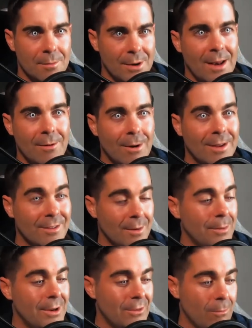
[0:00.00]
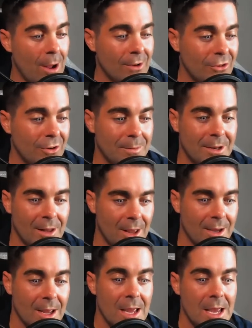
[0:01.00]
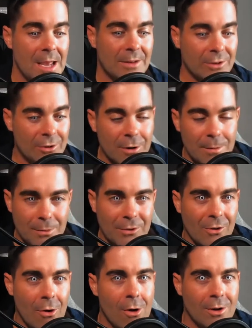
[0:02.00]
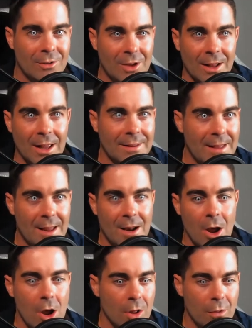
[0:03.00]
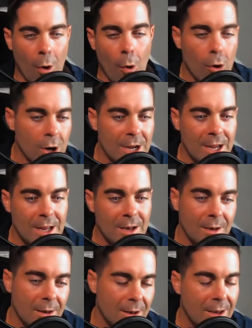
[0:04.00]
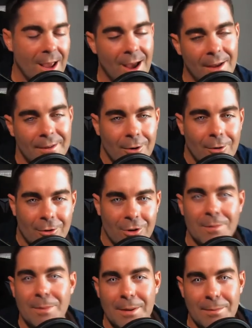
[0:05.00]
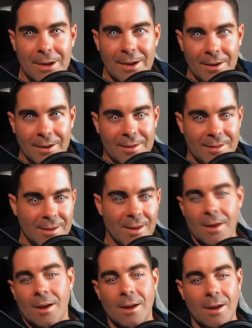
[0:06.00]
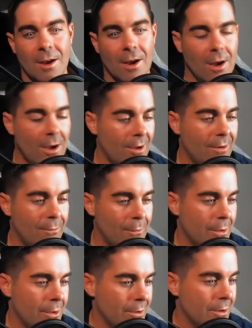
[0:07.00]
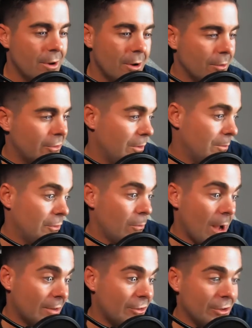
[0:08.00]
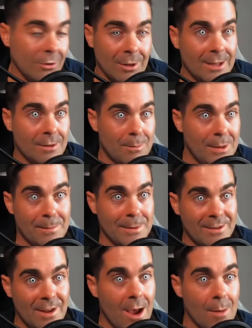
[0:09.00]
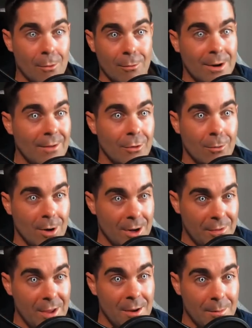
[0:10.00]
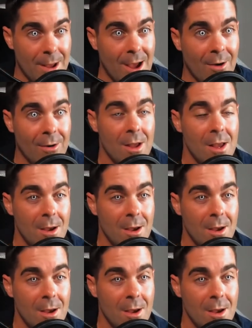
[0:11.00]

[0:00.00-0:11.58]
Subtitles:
But anyway, Somebody's Watching Me. Like, it's a creepy song. It's got like that, the organ. Yeah, I know, creepy because of, you know, someone's watching you, like the Peeping Tom or whatever you want to think about.